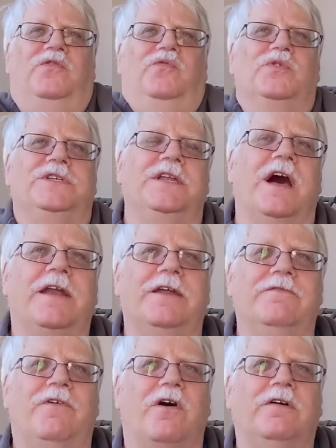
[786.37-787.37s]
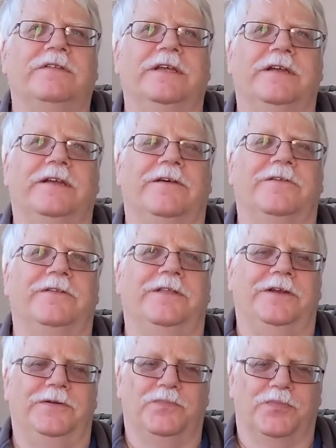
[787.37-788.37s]
was not involved in it other
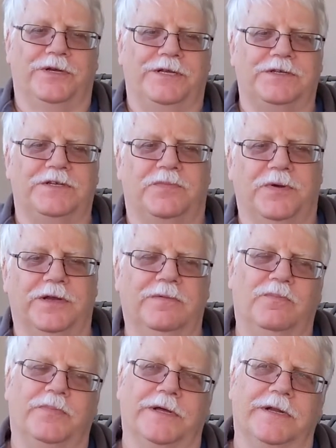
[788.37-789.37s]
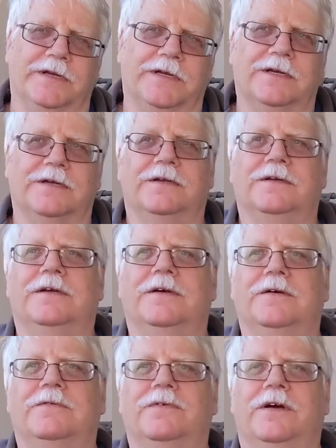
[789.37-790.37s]
than a participant, but
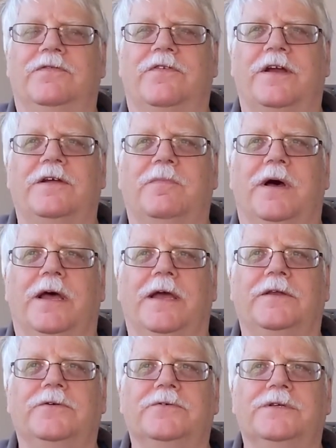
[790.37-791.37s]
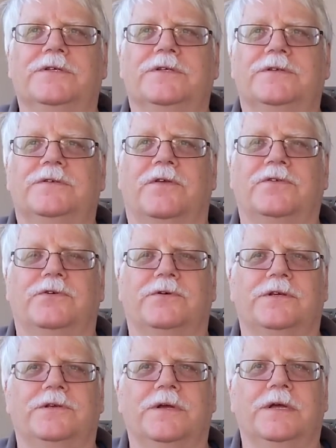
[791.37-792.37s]
a friend of mine who is
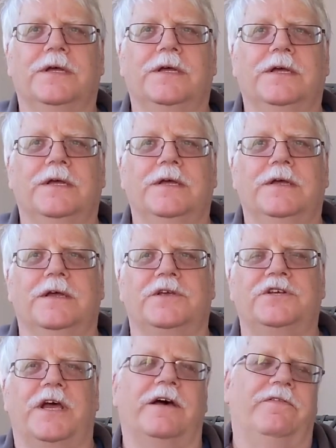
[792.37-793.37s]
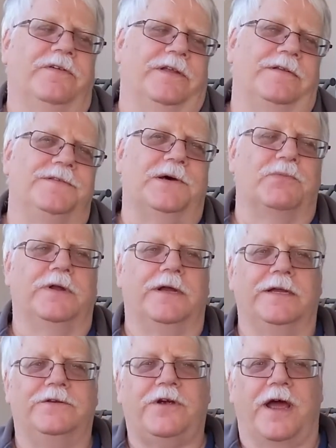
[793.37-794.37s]
also a chef and someone
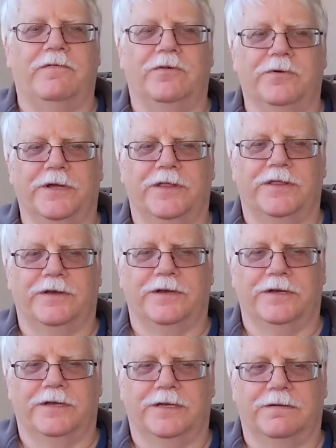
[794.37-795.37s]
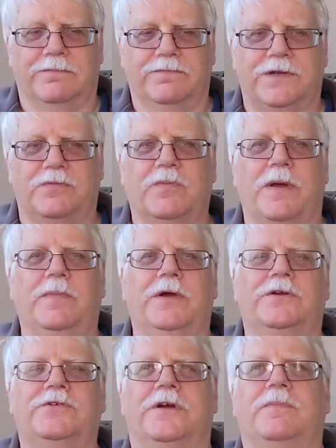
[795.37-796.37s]
I travel with on some of my
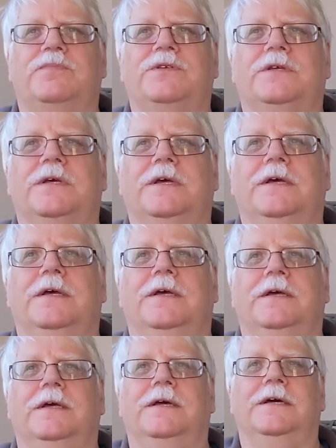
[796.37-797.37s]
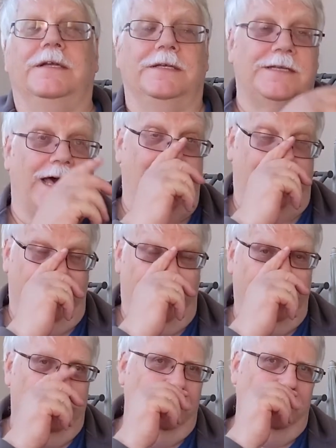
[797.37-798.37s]
beer trips
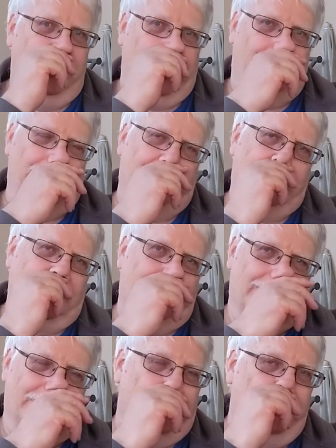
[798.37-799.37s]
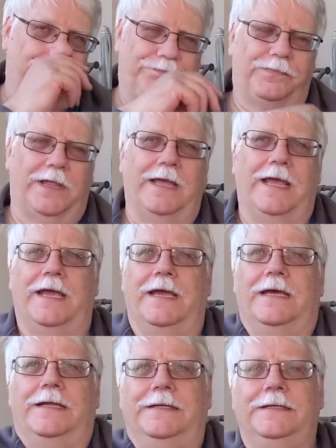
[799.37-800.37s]
decided to do an epic dinner,
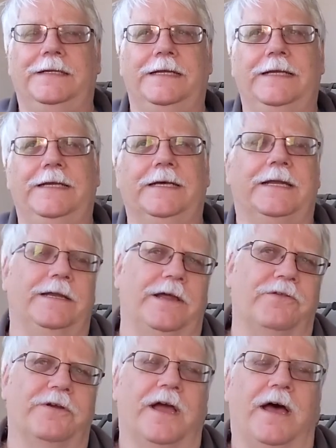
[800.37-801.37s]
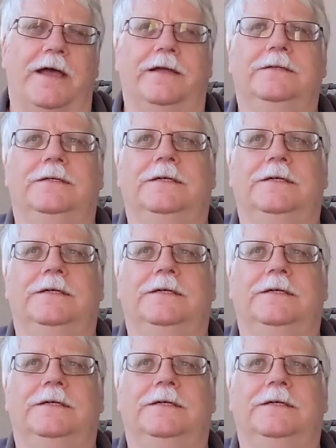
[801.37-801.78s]
and he and another guy,